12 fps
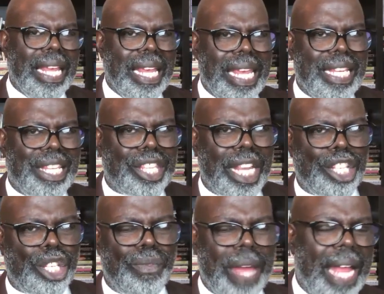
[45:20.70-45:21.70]
a
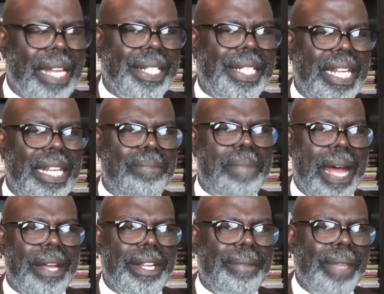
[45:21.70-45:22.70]
sensuality
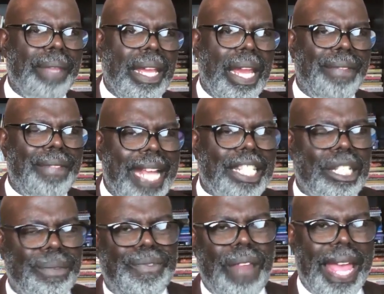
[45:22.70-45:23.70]
about him, and that's the
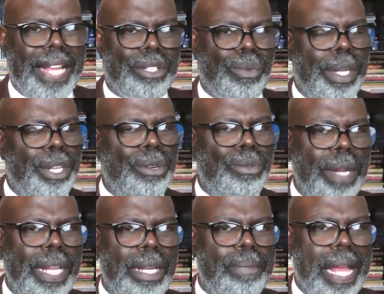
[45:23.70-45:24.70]
flesh. When you
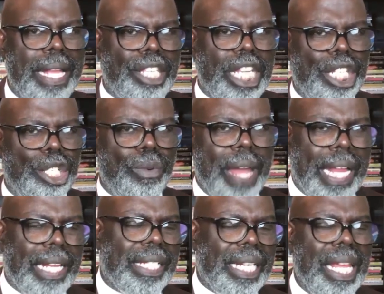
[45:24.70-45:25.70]
read about
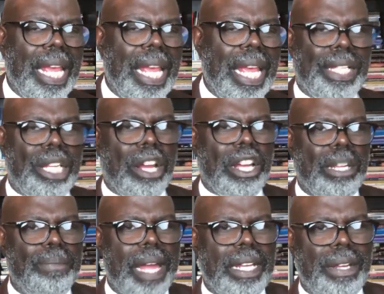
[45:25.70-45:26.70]
sensuality, we're talking
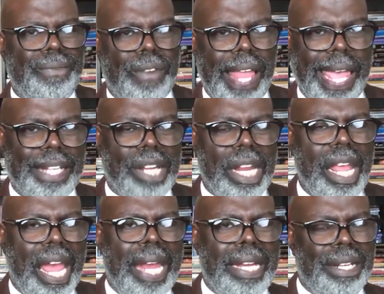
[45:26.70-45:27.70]
about the flesh.
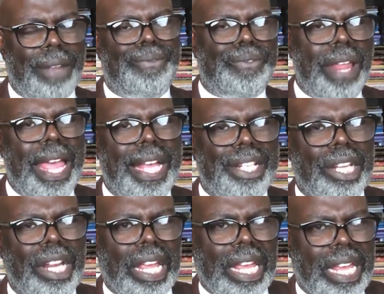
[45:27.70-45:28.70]
And the flesh
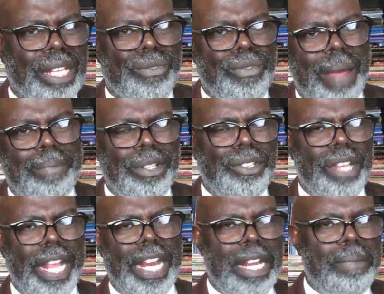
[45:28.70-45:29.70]
is
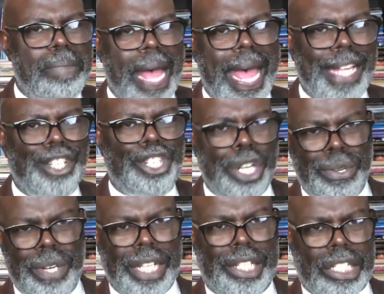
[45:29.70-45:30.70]
represented by
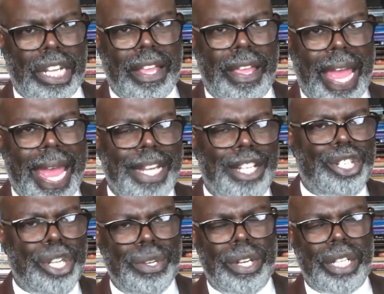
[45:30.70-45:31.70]
Judas. And
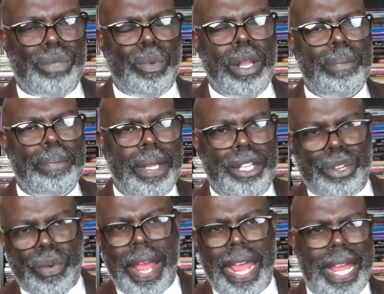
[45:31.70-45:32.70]
Judas will
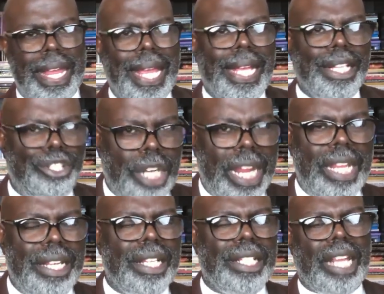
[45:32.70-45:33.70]
betray
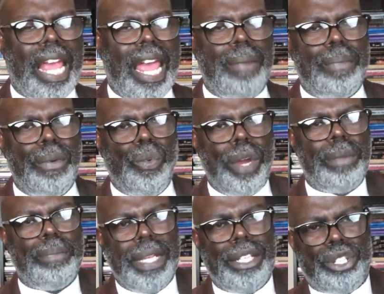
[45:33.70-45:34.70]
Jesus and will
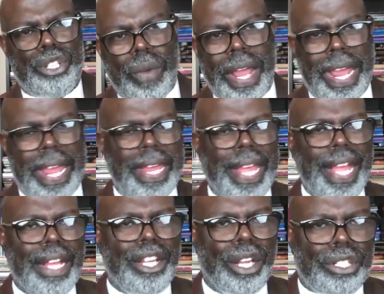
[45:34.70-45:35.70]
betray
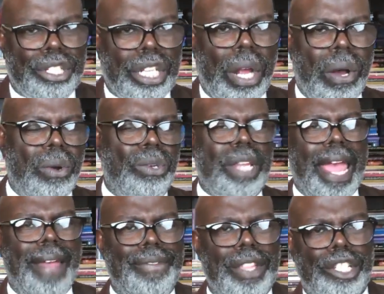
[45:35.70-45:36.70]
the soul
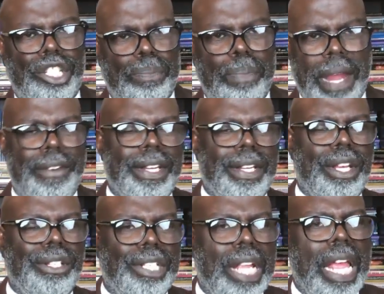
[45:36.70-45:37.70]
and the spirit,
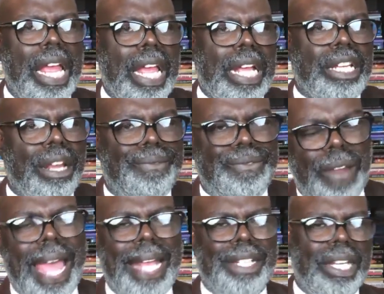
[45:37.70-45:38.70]
because the
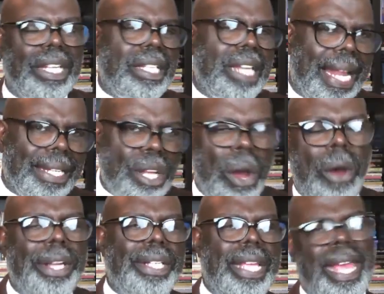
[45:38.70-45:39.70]
flesh is not going to